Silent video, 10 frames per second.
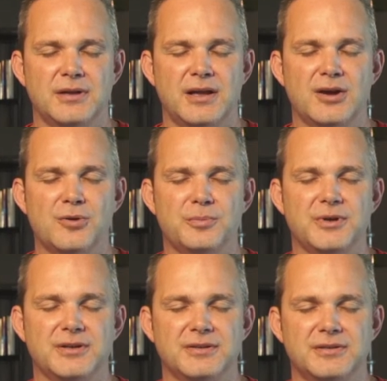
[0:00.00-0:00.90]
Help
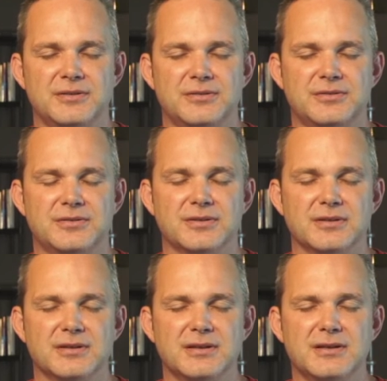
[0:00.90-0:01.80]
me to
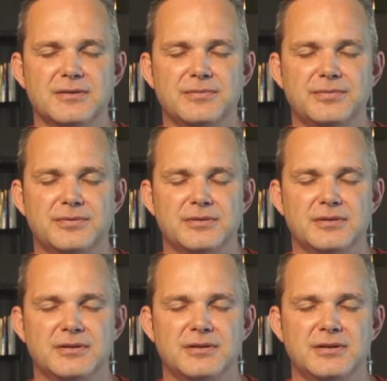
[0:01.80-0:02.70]
live
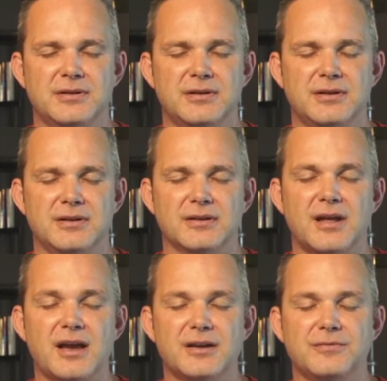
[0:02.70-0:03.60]
in
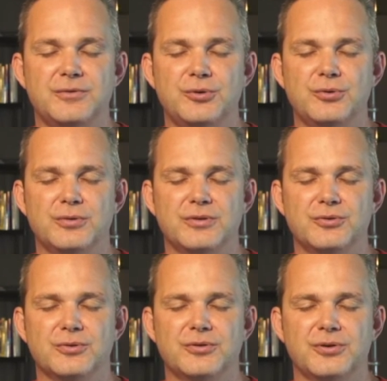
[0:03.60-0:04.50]
light of you and
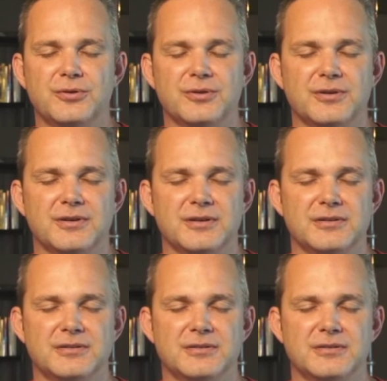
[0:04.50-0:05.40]
your
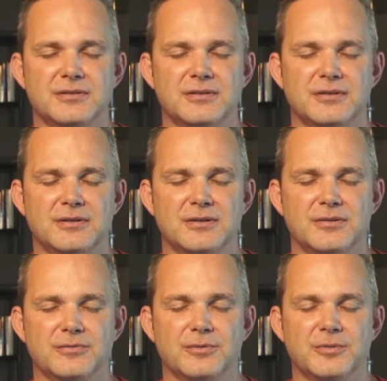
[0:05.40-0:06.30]
eternity
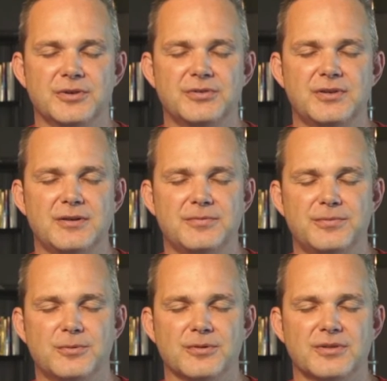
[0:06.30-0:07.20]
from this day
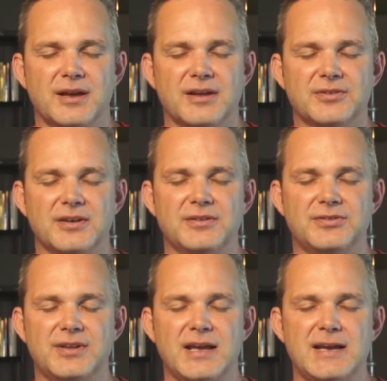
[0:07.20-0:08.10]
forth as a
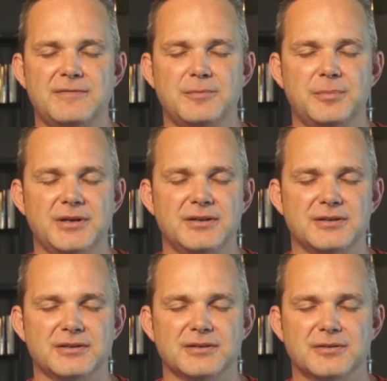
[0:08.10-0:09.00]
saved
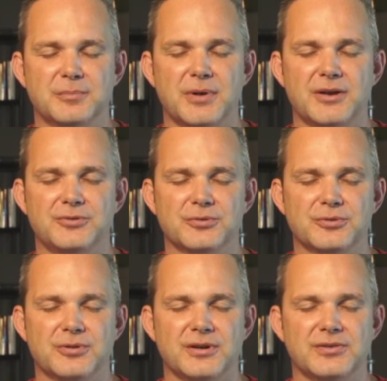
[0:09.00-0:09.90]
being by your
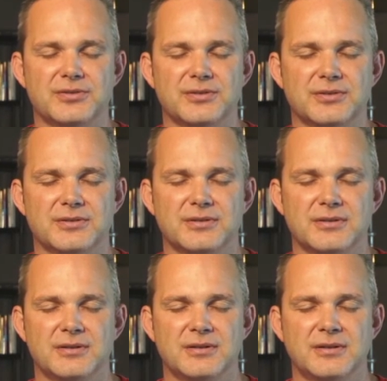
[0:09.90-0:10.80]
grace.
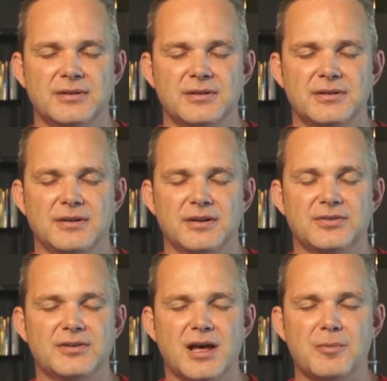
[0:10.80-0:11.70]
And
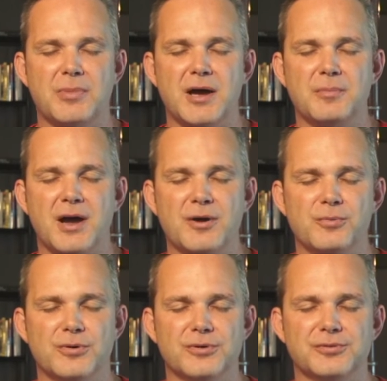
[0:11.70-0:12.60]
it's not by my
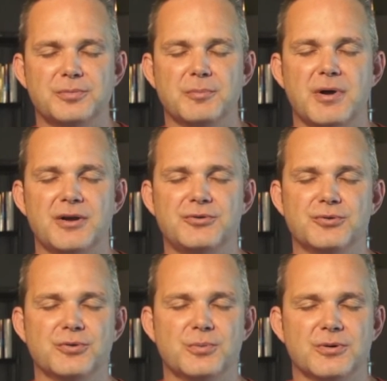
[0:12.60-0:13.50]
works, but by
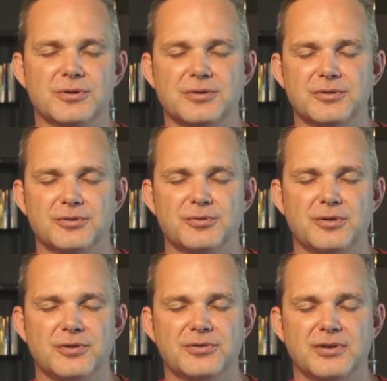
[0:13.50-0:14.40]
your work on the
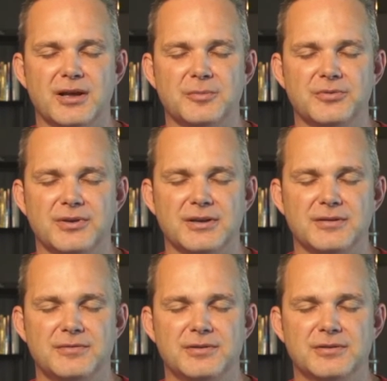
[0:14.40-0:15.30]
cross that I am
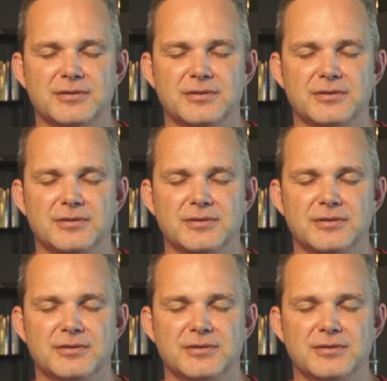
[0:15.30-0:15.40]
saved.